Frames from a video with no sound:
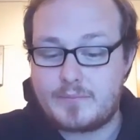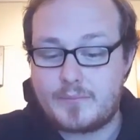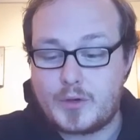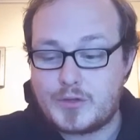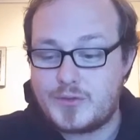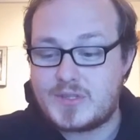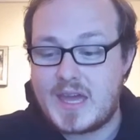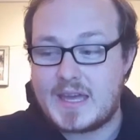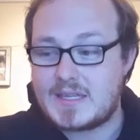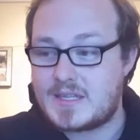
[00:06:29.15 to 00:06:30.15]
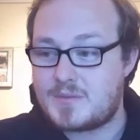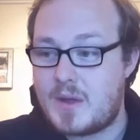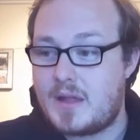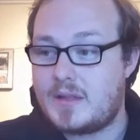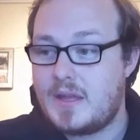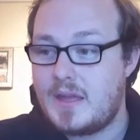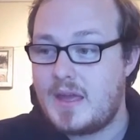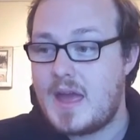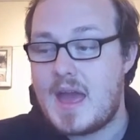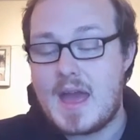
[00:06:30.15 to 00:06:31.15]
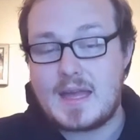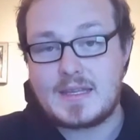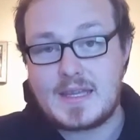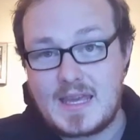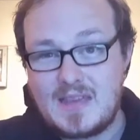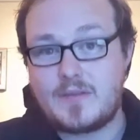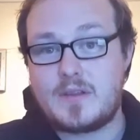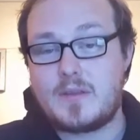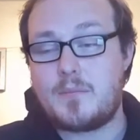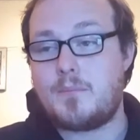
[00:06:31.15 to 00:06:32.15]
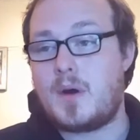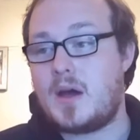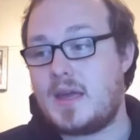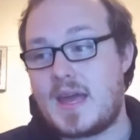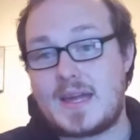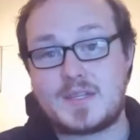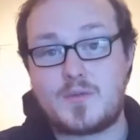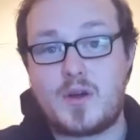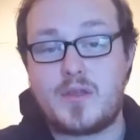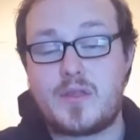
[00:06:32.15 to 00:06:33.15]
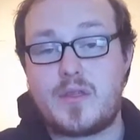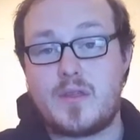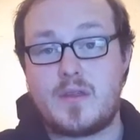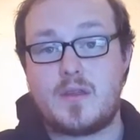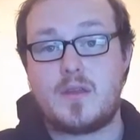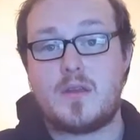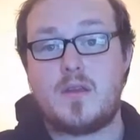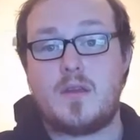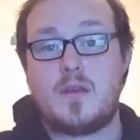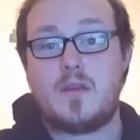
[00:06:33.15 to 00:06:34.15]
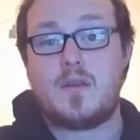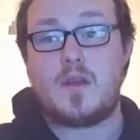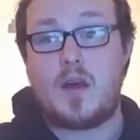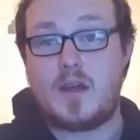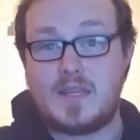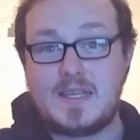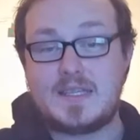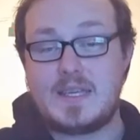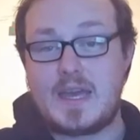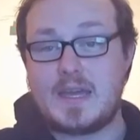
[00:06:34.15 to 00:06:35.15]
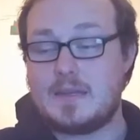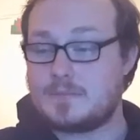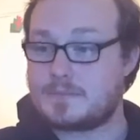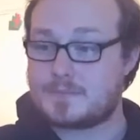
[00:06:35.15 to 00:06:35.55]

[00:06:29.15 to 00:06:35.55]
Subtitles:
1 or 2 tanks as well, and even my Azeroth RDTA.